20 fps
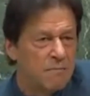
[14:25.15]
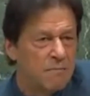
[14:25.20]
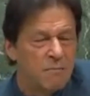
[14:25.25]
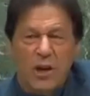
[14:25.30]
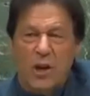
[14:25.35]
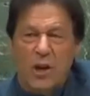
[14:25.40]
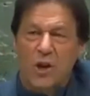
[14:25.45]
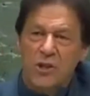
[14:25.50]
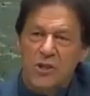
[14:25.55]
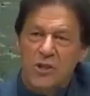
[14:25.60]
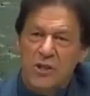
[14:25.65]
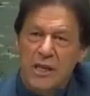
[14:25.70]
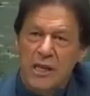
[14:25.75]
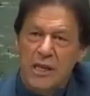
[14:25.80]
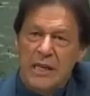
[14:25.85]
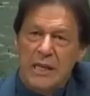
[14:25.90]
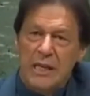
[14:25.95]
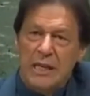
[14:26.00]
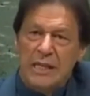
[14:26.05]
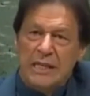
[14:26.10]
because
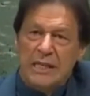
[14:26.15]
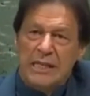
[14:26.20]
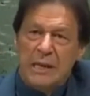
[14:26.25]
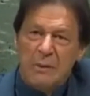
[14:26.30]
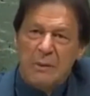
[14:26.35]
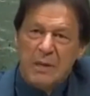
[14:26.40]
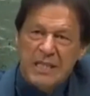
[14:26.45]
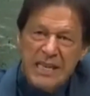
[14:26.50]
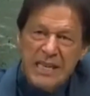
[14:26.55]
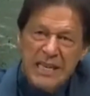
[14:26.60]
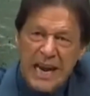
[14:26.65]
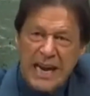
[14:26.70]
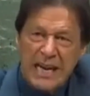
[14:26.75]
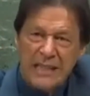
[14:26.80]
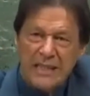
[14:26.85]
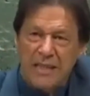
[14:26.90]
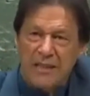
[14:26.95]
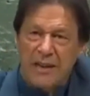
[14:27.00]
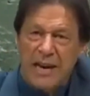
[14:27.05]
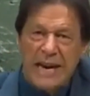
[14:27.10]
they were
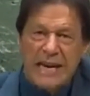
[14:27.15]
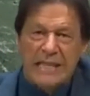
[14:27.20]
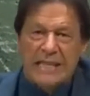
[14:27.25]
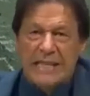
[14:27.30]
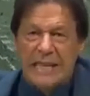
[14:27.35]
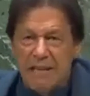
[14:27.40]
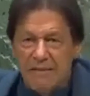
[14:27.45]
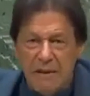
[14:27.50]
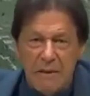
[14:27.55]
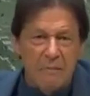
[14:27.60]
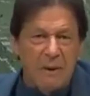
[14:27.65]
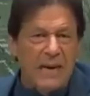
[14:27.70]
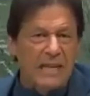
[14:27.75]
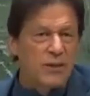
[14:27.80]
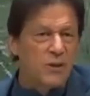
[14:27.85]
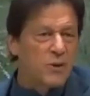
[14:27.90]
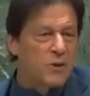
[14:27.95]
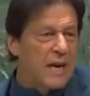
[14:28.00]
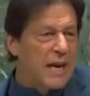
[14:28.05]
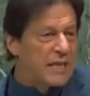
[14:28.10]
denied the right given by
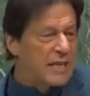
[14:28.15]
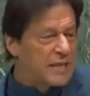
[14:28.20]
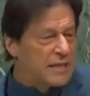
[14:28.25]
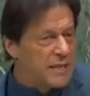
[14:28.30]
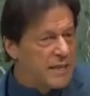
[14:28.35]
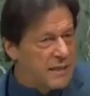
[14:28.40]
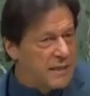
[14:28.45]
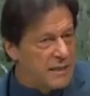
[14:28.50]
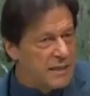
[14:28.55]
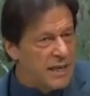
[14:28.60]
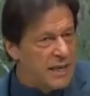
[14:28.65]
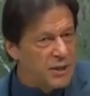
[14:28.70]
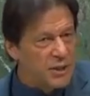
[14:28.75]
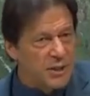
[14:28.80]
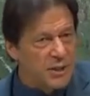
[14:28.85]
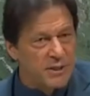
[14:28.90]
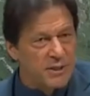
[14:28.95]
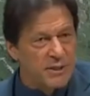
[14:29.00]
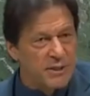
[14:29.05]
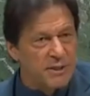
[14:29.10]
the United
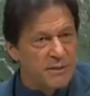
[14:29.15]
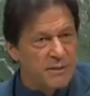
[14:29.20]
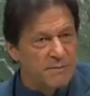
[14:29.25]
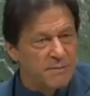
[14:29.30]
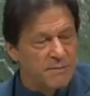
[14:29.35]
Nations,